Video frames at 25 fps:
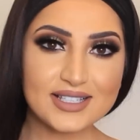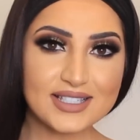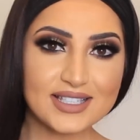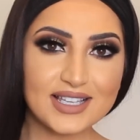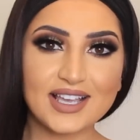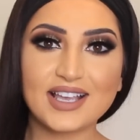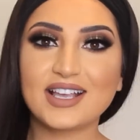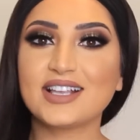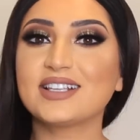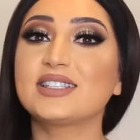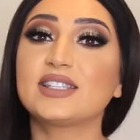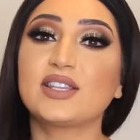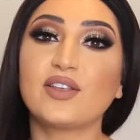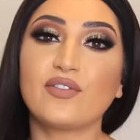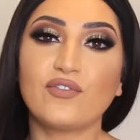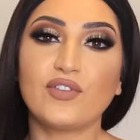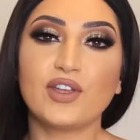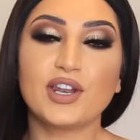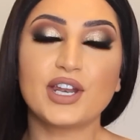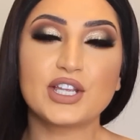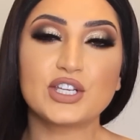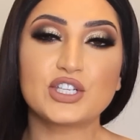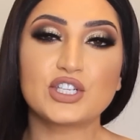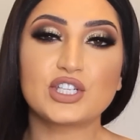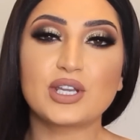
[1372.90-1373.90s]
this is the
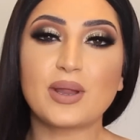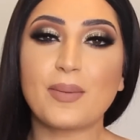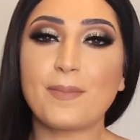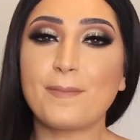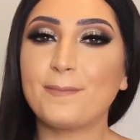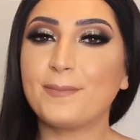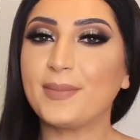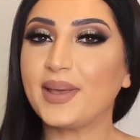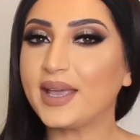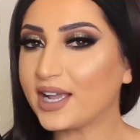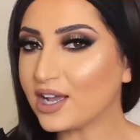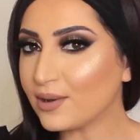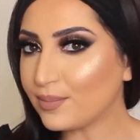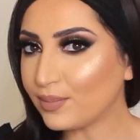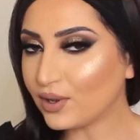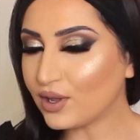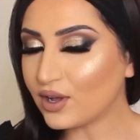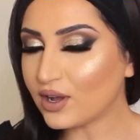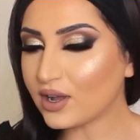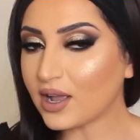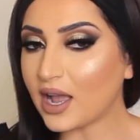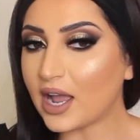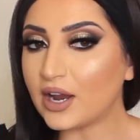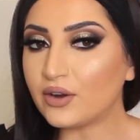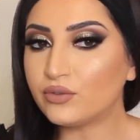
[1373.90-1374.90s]
finished makeup
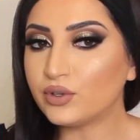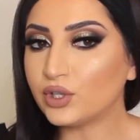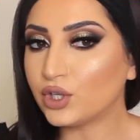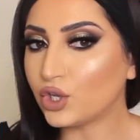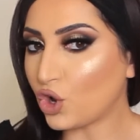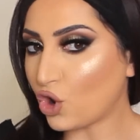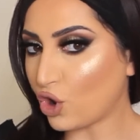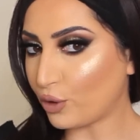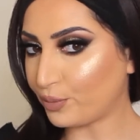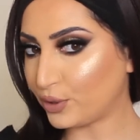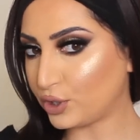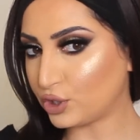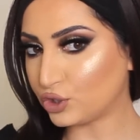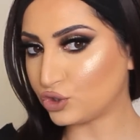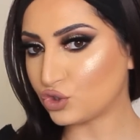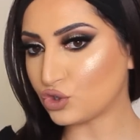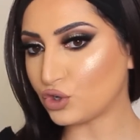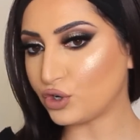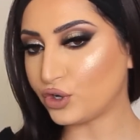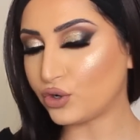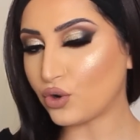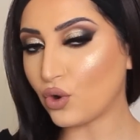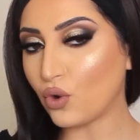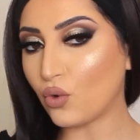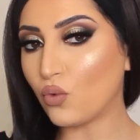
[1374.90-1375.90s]
look. I really hope you
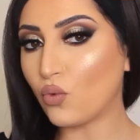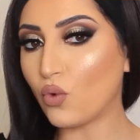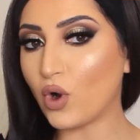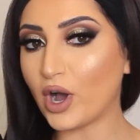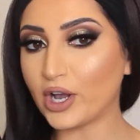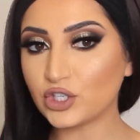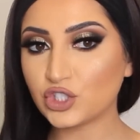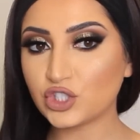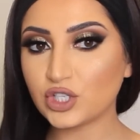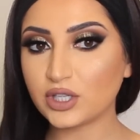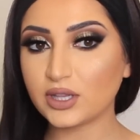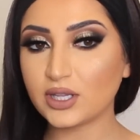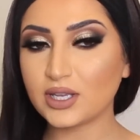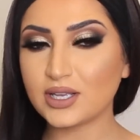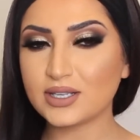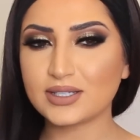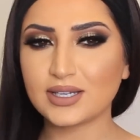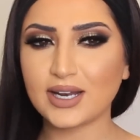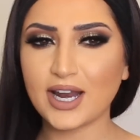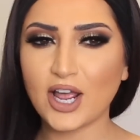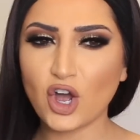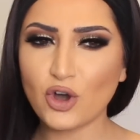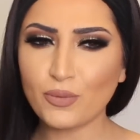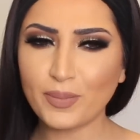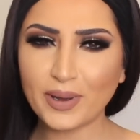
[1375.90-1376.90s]
enjoyed watching this,
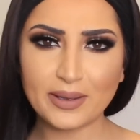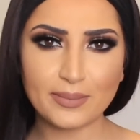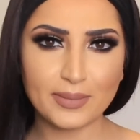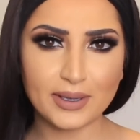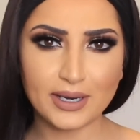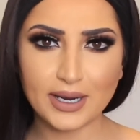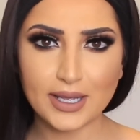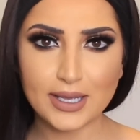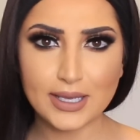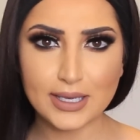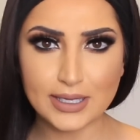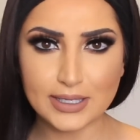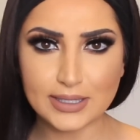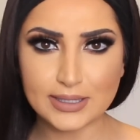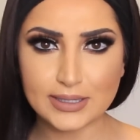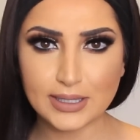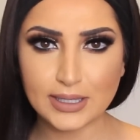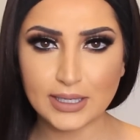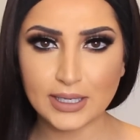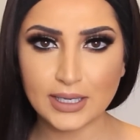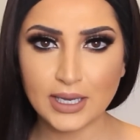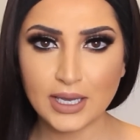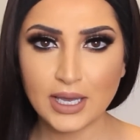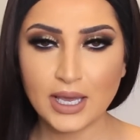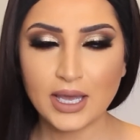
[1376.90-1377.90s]
and I hope I made it
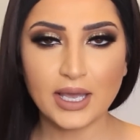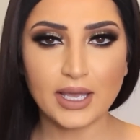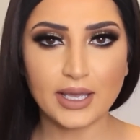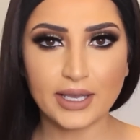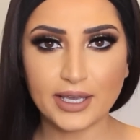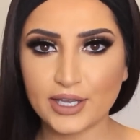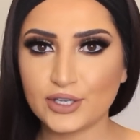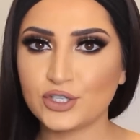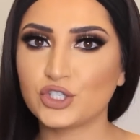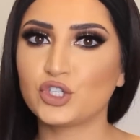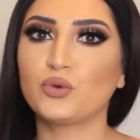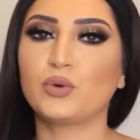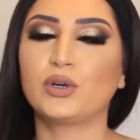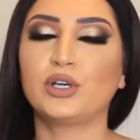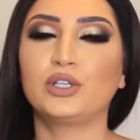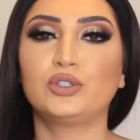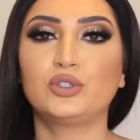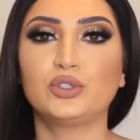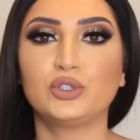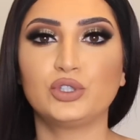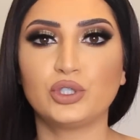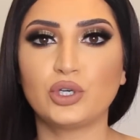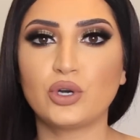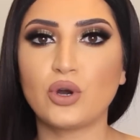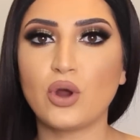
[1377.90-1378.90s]
easy in case you want
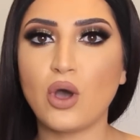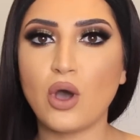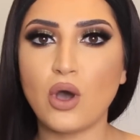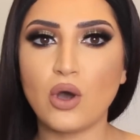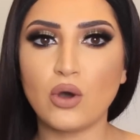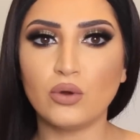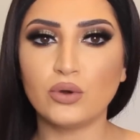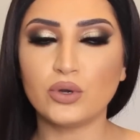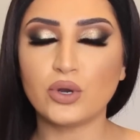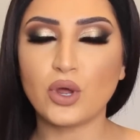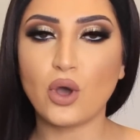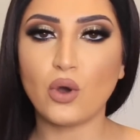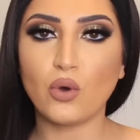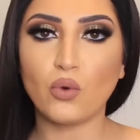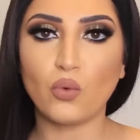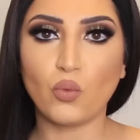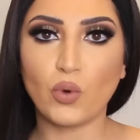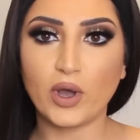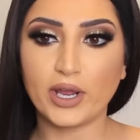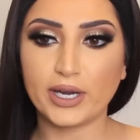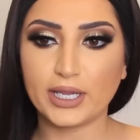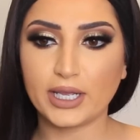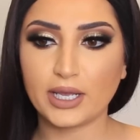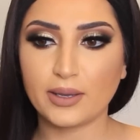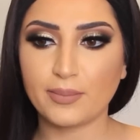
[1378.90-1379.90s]
to do your own
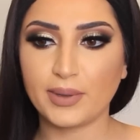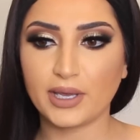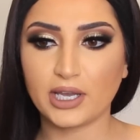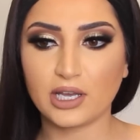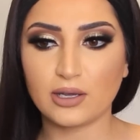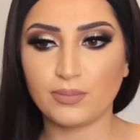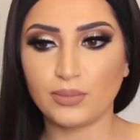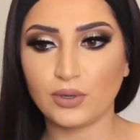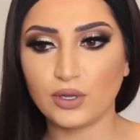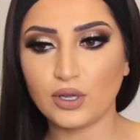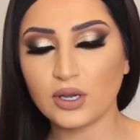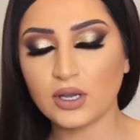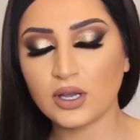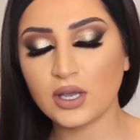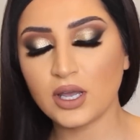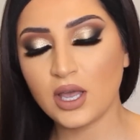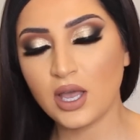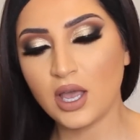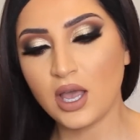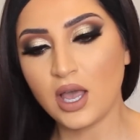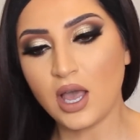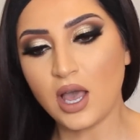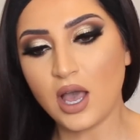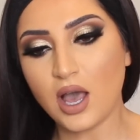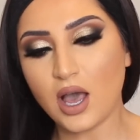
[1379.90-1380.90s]
wedding makeup look.
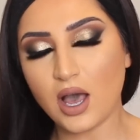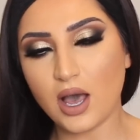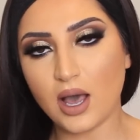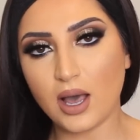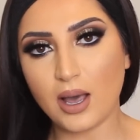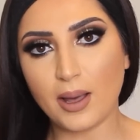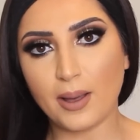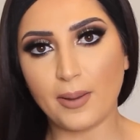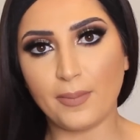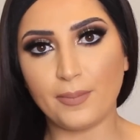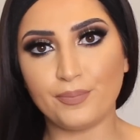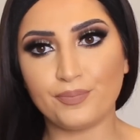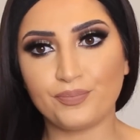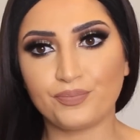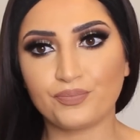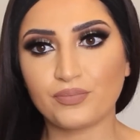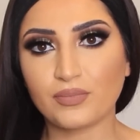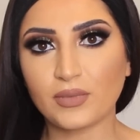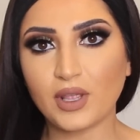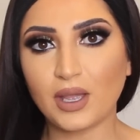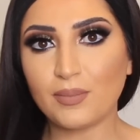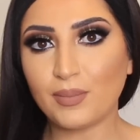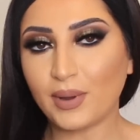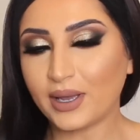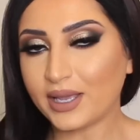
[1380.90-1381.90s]

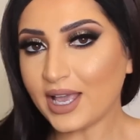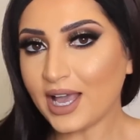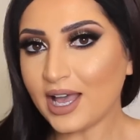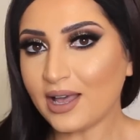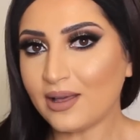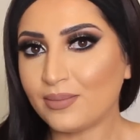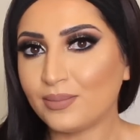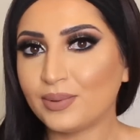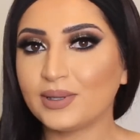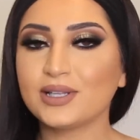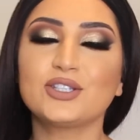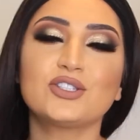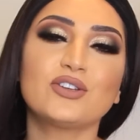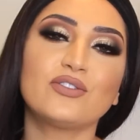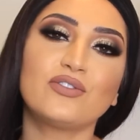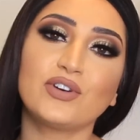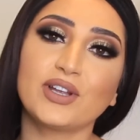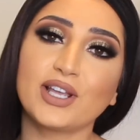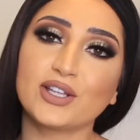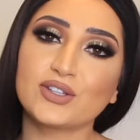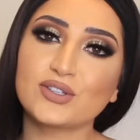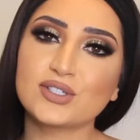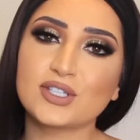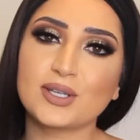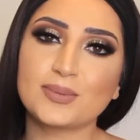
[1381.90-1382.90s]
But yeah, please don't
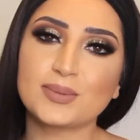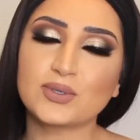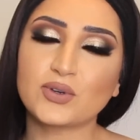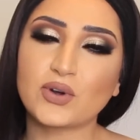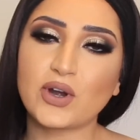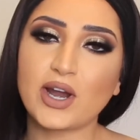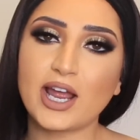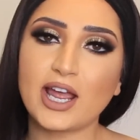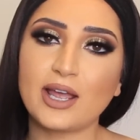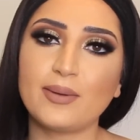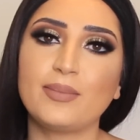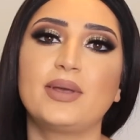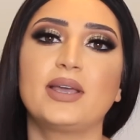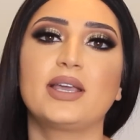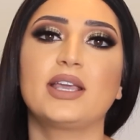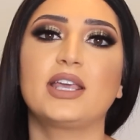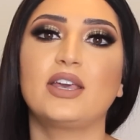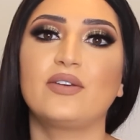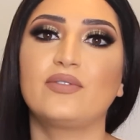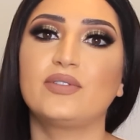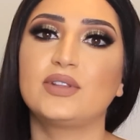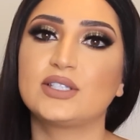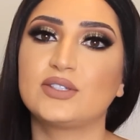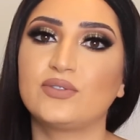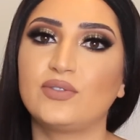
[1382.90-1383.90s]
forget to subscribe and
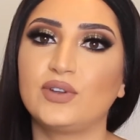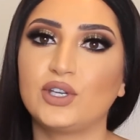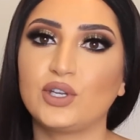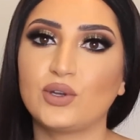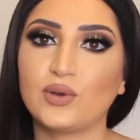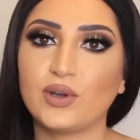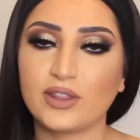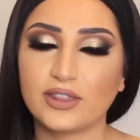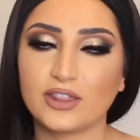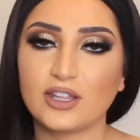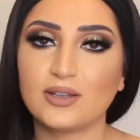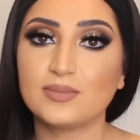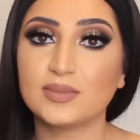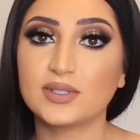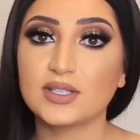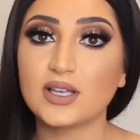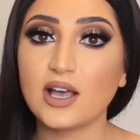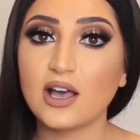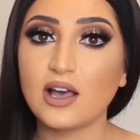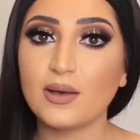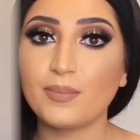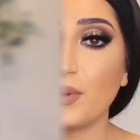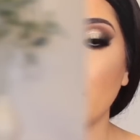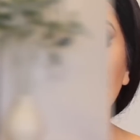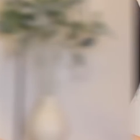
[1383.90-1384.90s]
give this video a thumbs
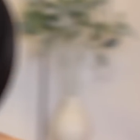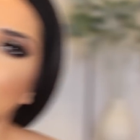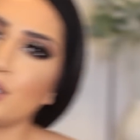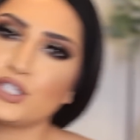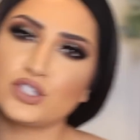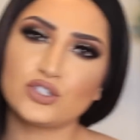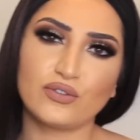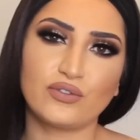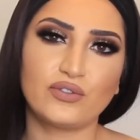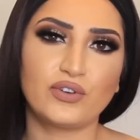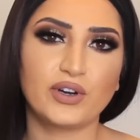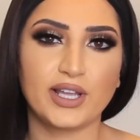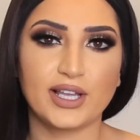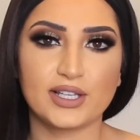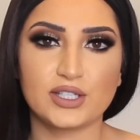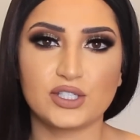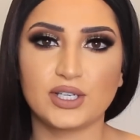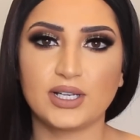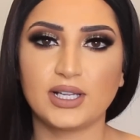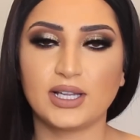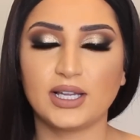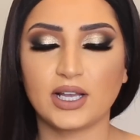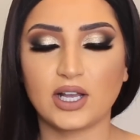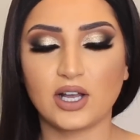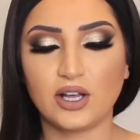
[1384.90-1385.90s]
up. And please don't forget
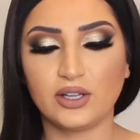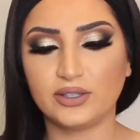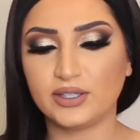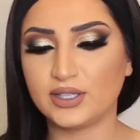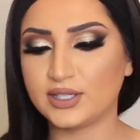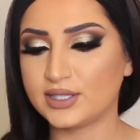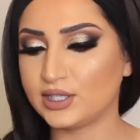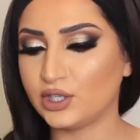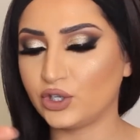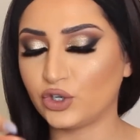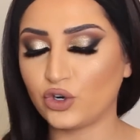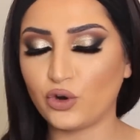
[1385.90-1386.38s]
to click on this